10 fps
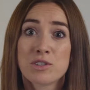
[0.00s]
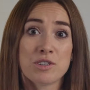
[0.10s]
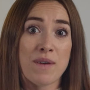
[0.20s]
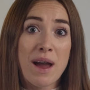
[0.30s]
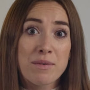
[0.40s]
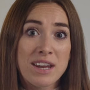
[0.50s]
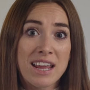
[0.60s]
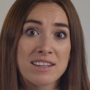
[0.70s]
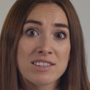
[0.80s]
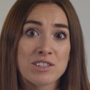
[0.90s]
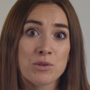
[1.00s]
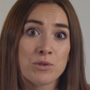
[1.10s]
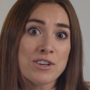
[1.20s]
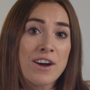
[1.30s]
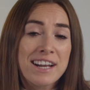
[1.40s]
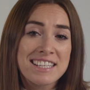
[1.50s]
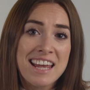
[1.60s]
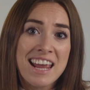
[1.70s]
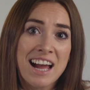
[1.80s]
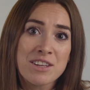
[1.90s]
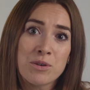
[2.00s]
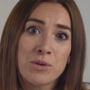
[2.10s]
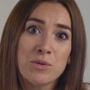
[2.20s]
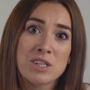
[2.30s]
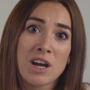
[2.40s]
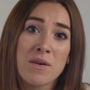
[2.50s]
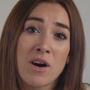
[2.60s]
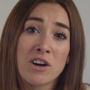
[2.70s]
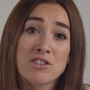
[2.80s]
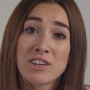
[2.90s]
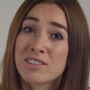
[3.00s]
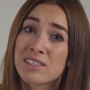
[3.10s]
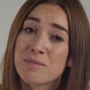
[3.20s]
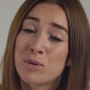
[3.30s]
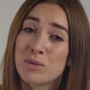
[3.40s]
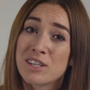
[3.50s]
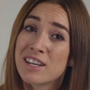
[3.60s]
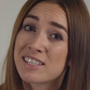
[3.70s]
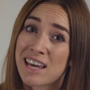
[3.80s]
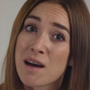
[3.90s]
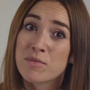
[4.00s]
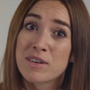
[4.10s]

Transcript: surroundings, your lighting and your audio are just as important as the camera